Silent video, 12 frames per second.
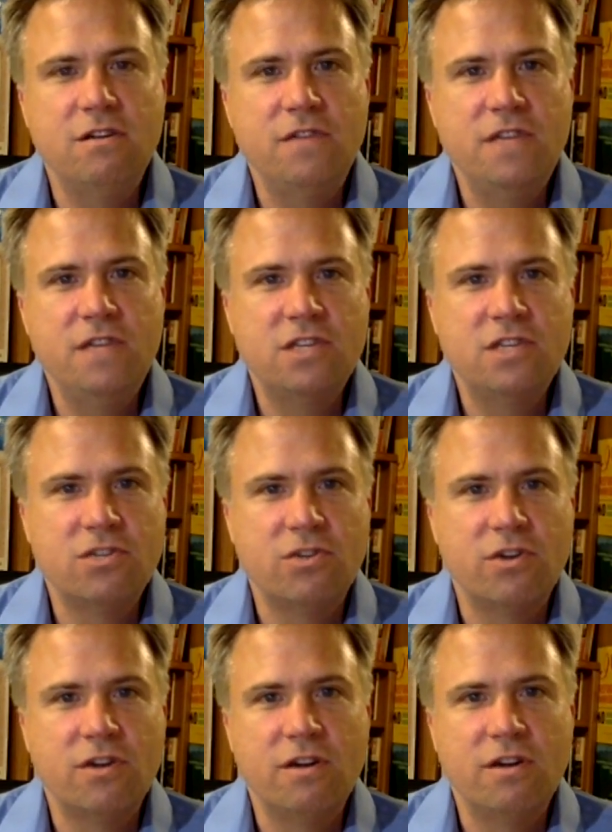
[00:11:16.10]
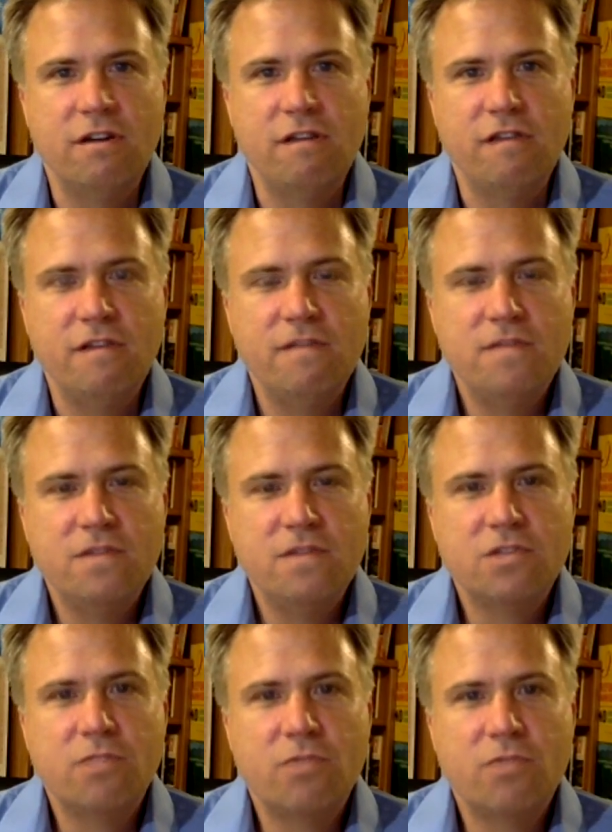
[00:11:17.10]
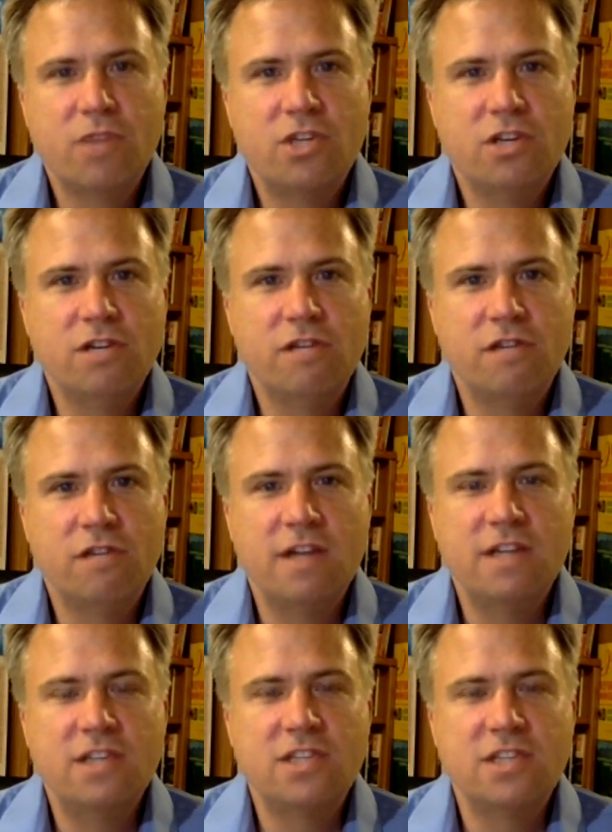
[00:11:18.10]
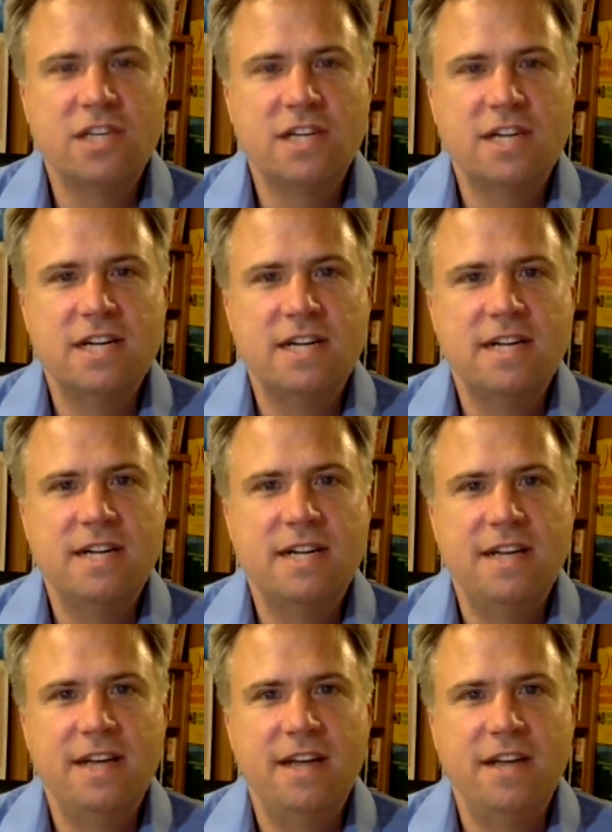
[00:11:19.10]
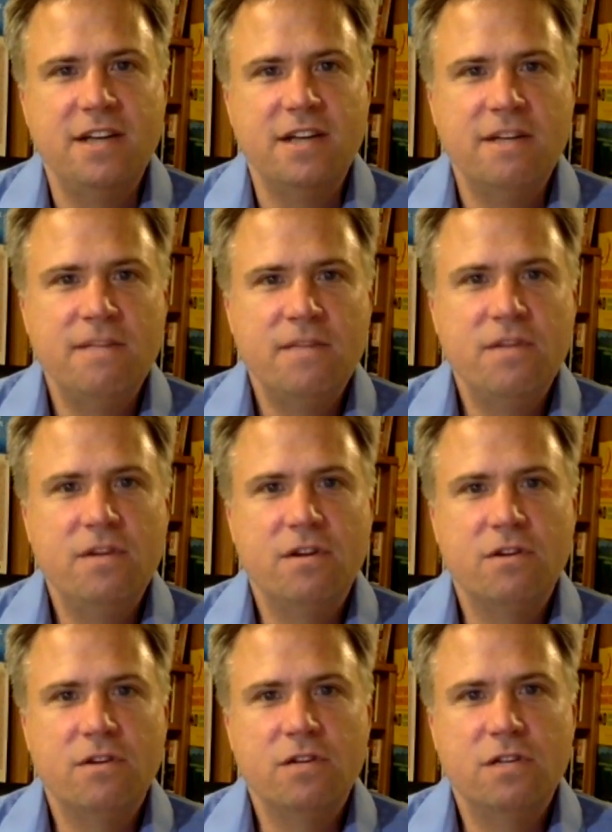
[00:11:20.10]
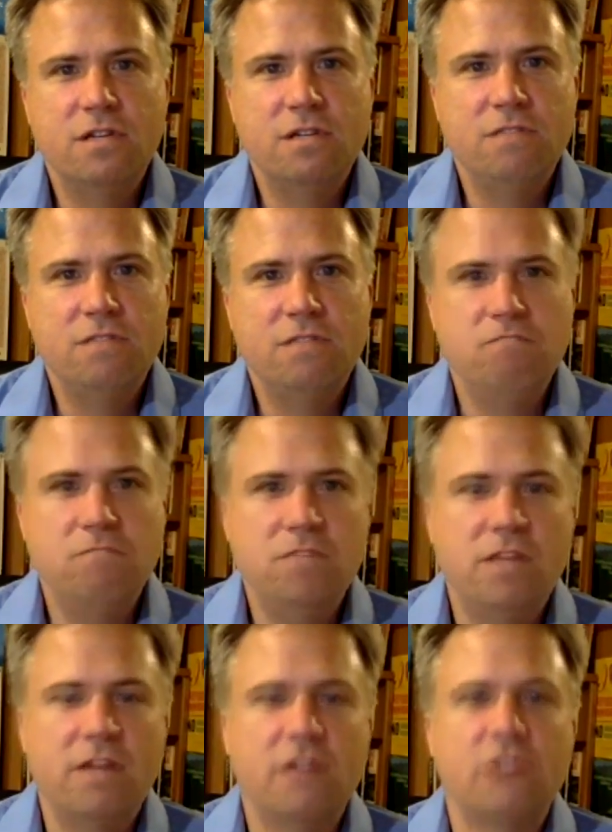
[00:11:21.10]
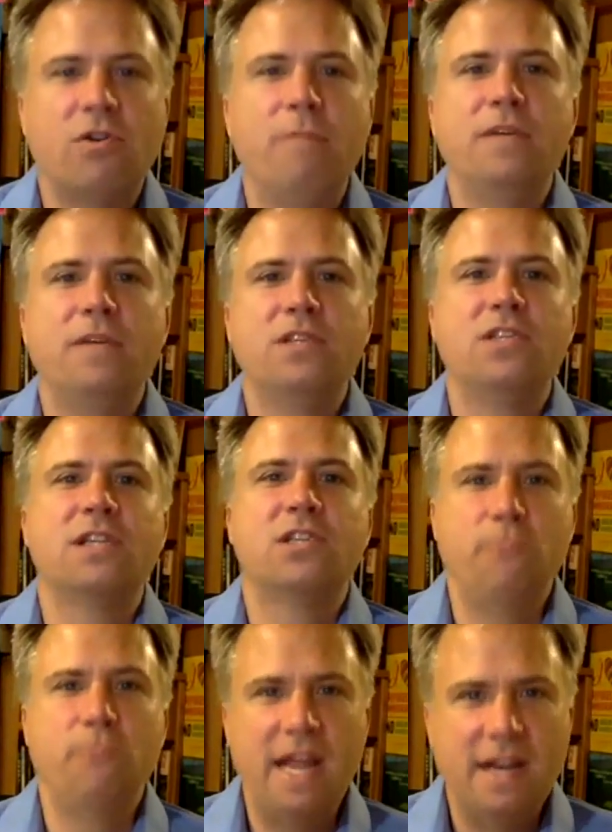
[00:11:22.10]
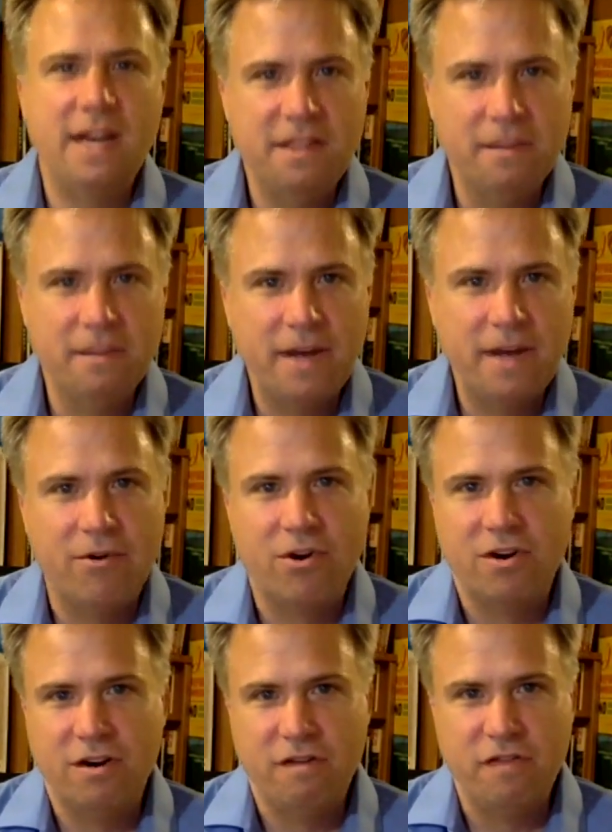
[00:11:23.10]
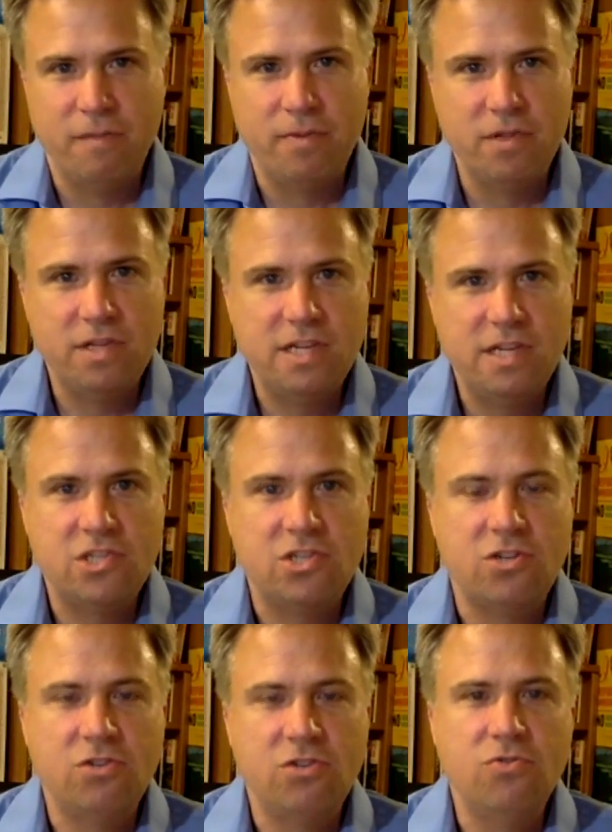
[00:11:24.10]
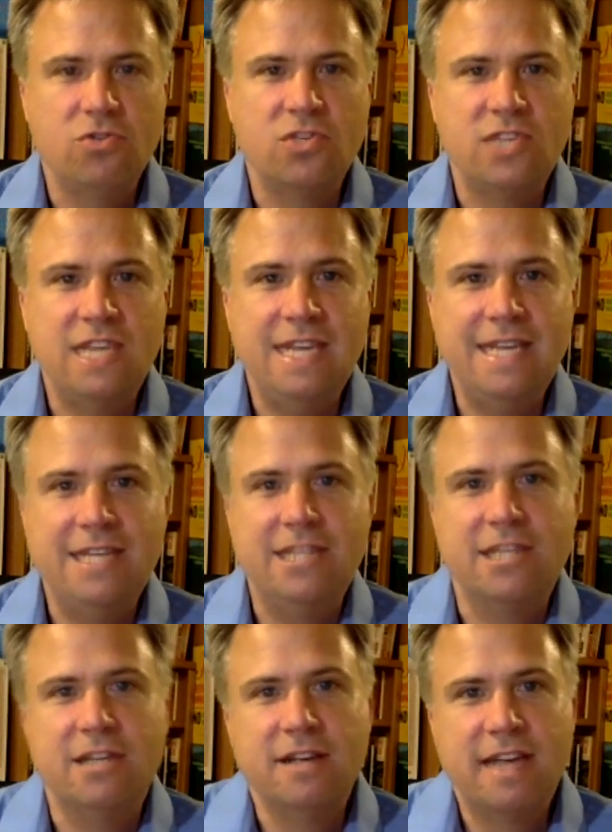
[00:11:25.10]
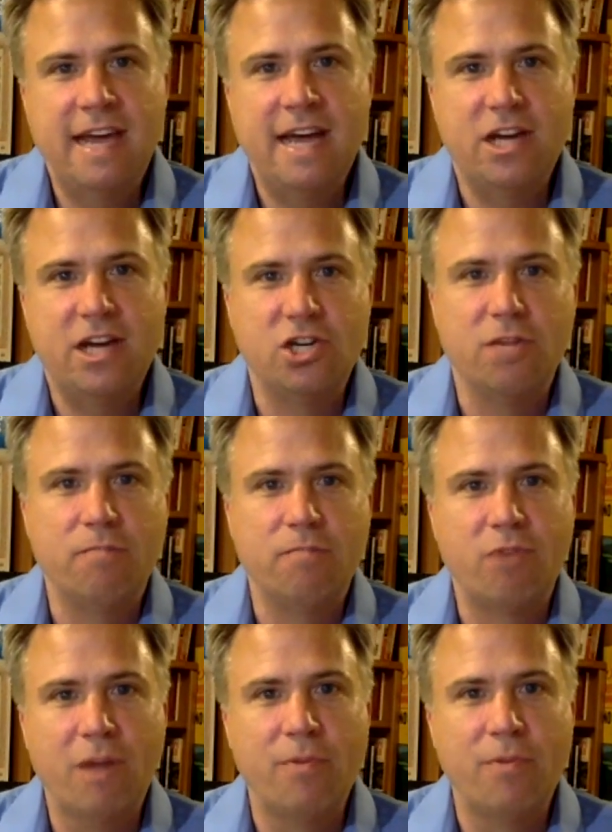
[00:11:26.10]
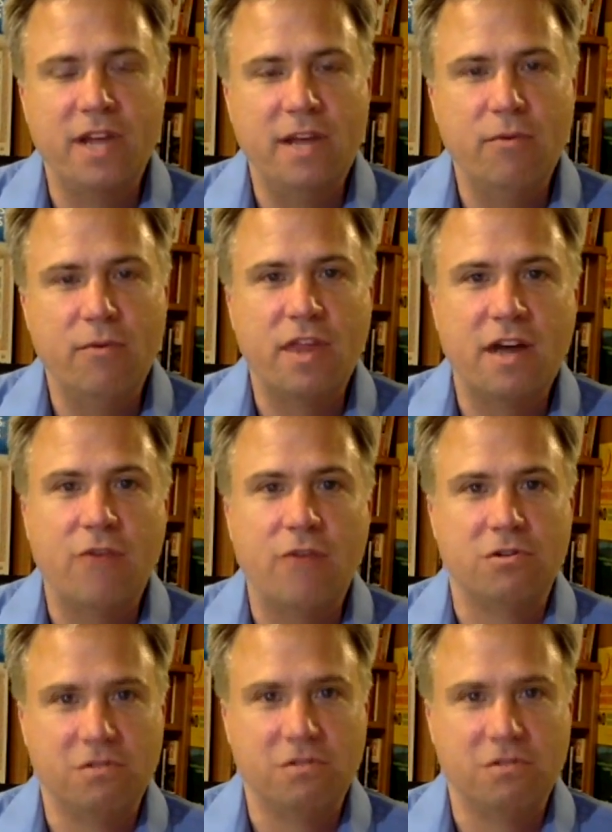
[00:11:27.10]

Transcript: this sort of suppression of rights. And Donald Trump is expanding the power of the police to seize cash and property without